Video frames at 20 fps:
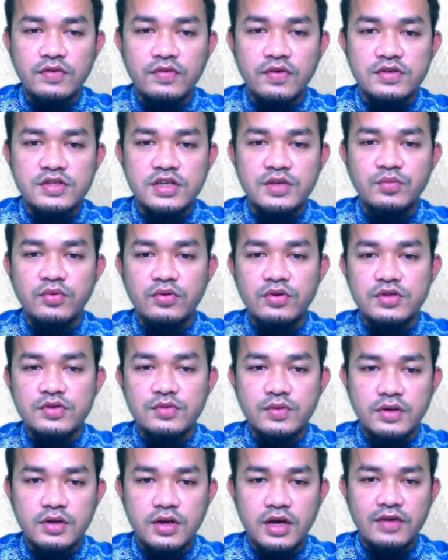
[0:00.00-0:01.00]
For example, this
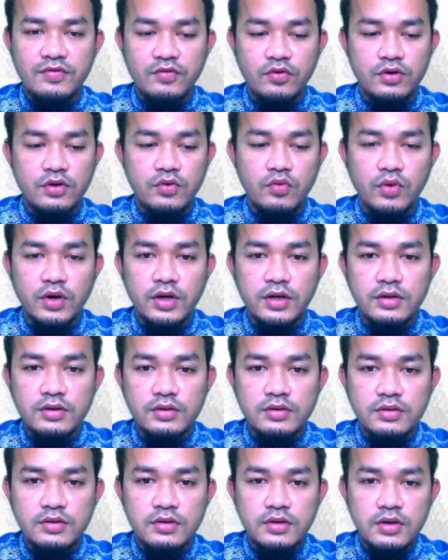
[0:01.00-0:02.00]
one I have folder 1,
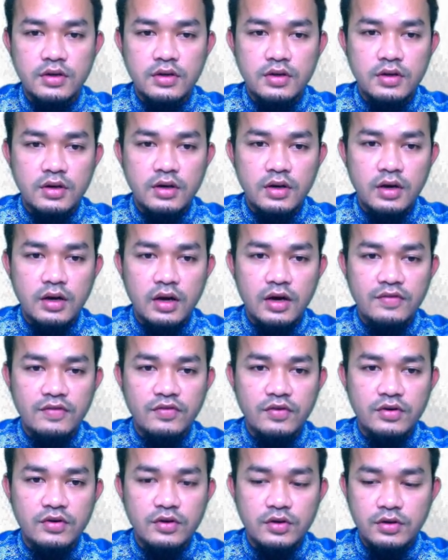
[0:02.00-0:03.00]
I have
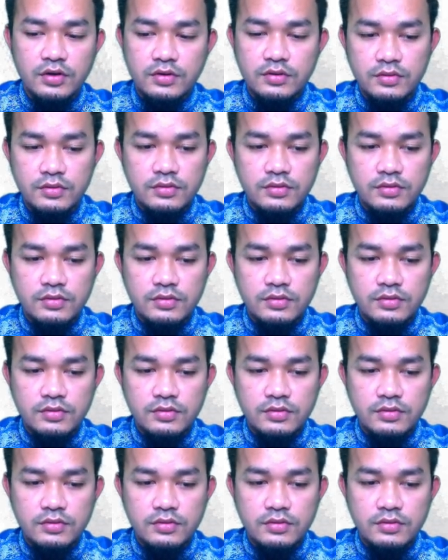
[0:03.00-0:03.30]
folder